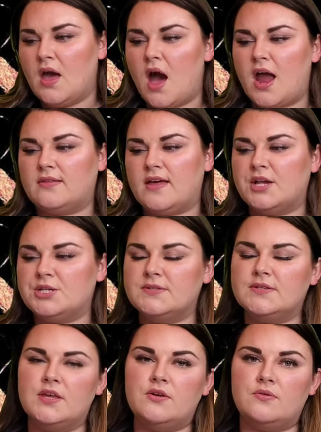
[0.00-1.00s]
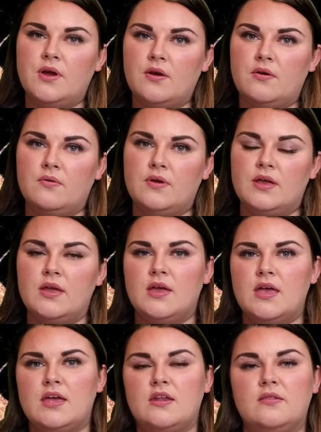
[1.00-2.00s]
Eyelashes can grow
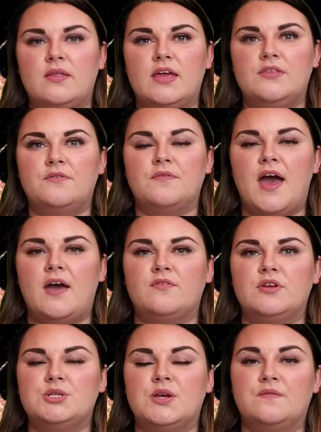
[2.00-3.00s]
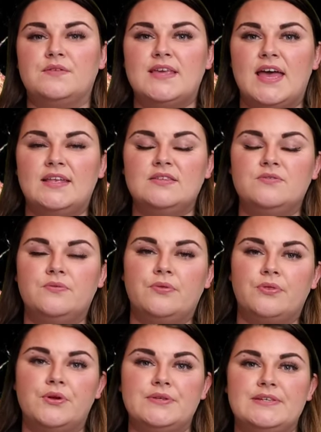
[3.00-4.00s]
and a length of average of 10 to
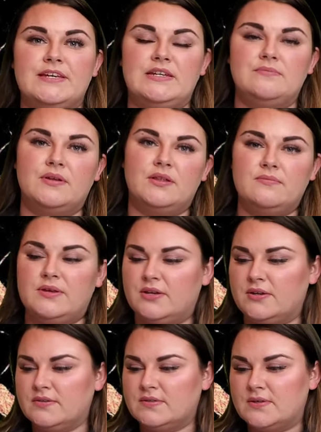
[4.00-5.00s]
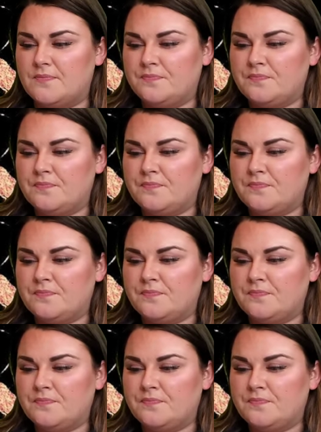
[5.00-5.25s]
13 millimeters,